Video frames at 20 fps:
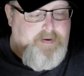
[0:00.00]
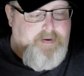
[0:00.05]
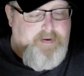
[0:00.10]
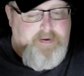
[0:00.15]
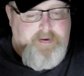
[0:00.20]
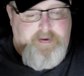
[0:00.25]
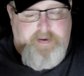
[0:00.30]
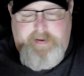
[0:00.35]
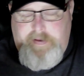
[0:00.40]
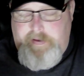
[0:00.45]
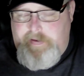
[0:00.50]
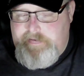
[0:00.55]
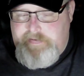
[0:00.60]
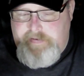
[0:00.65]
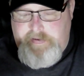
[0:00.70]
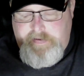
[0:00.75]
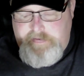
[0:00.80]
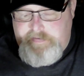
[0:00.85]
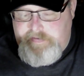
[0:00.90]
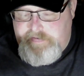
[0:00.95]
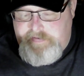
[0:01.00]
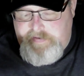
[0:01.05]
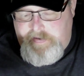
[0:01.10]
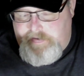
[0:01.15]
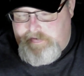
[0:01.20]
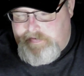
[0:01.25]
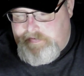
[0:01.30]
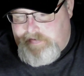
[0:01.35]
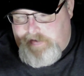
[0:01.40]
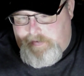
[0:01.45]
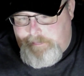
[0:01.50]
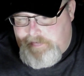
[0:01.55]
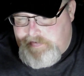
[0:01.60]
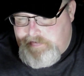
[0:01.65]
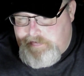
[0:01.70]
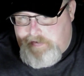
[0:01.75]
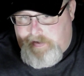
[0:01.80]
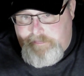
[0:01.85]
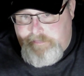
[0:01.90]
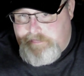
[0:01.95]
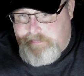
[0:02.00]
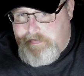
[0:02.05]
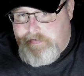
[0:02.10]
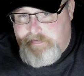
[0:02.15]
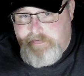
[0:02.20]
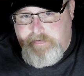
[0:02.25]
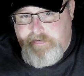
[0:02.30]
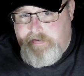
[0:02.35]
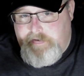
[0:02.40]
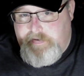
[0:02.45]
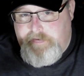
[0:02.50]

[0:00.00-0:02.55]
it's a serious thing because you're having surgery.